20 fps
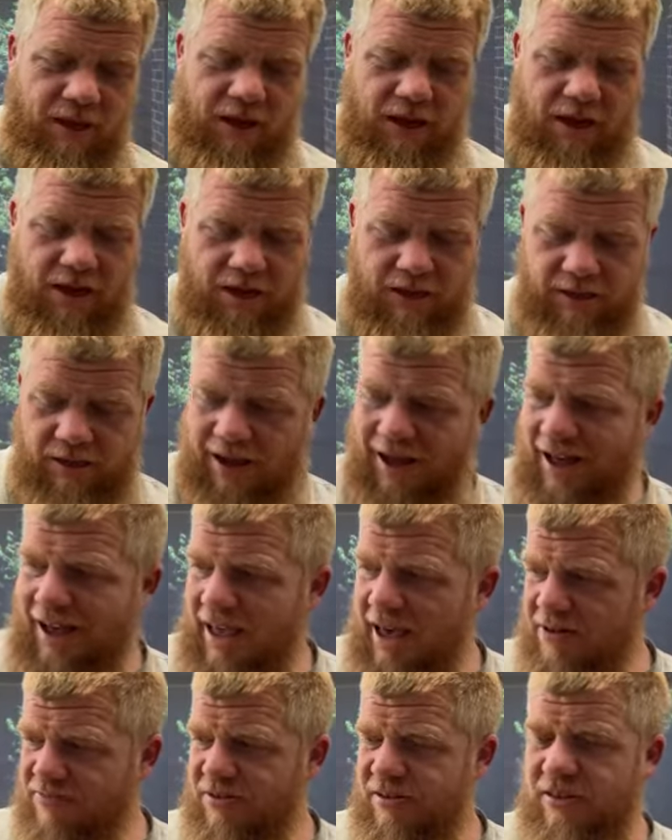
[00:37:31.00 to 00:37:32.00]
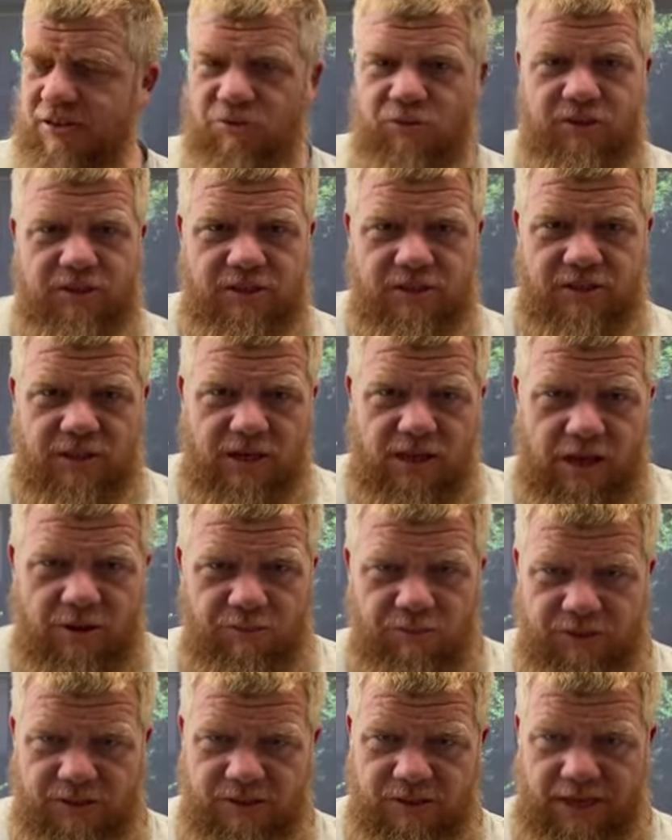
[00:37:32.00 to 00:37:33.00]
uh, I have to deal with this a lot
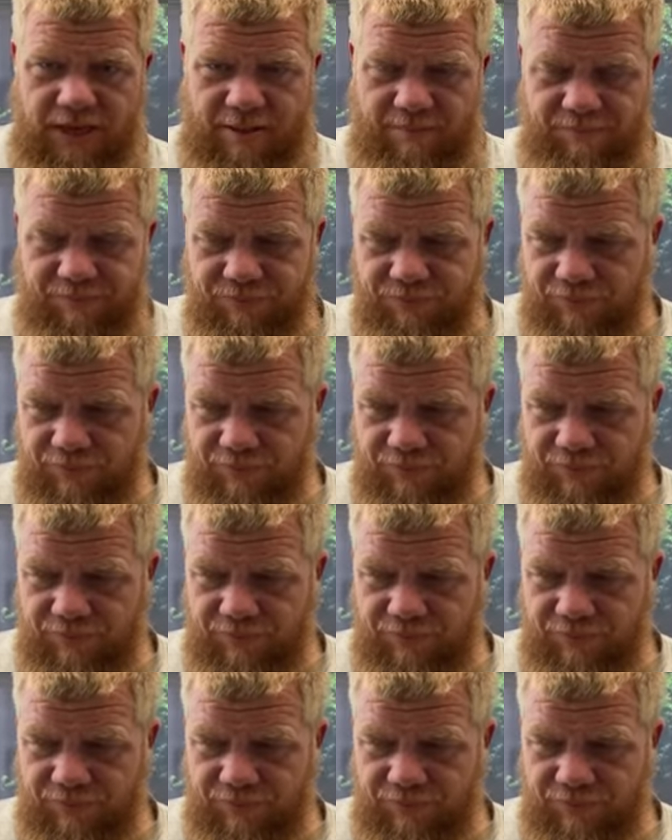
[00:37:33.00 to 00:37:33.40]
with Sam.